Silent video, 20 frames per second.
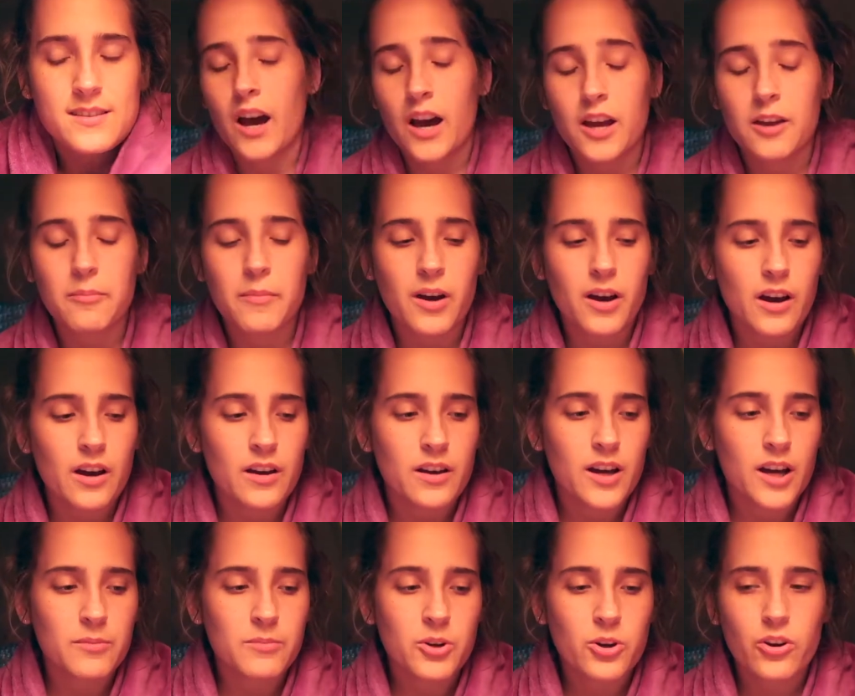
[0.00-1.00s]

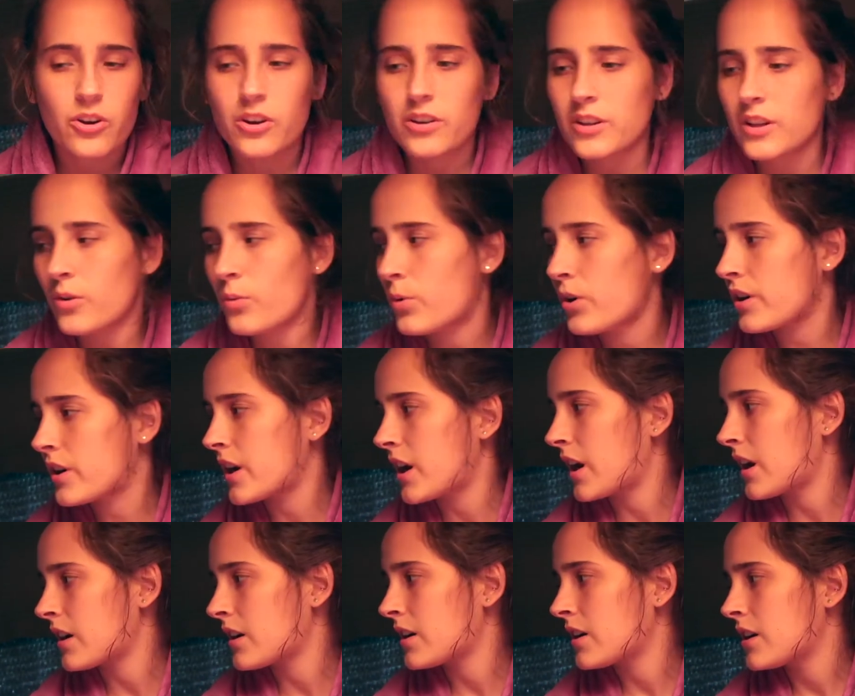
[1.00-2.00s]
I'm currently
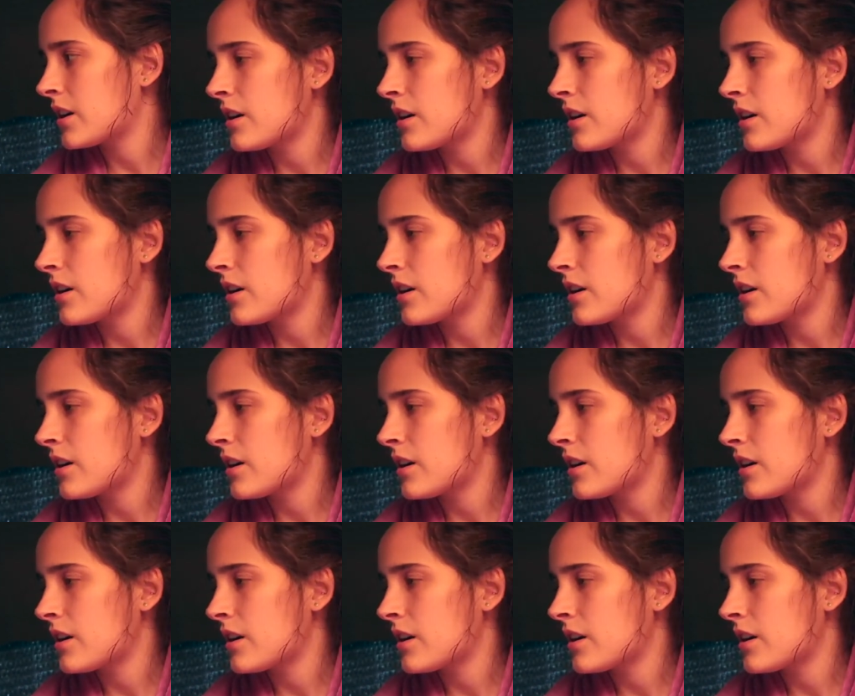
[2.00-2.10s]
working